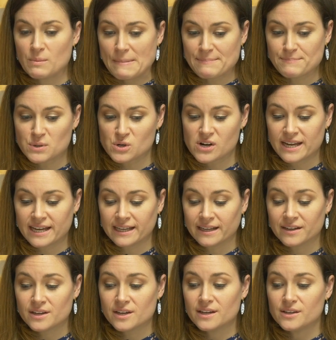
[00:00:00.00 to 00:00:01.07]

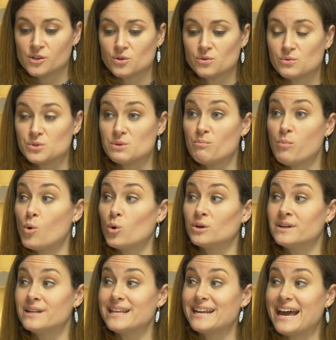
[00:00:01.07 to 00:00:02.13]
remembering, it was
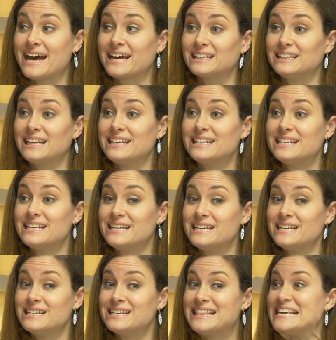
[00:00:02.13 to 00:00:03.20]
important that Adelaide
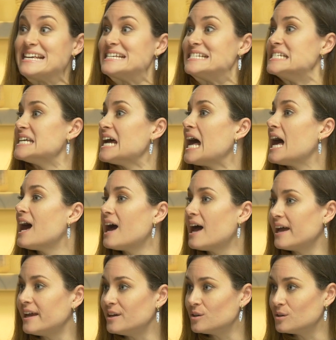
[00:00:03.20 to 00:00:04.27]
eat the
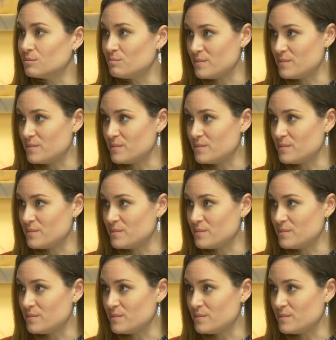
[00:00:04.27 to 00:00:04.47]
entire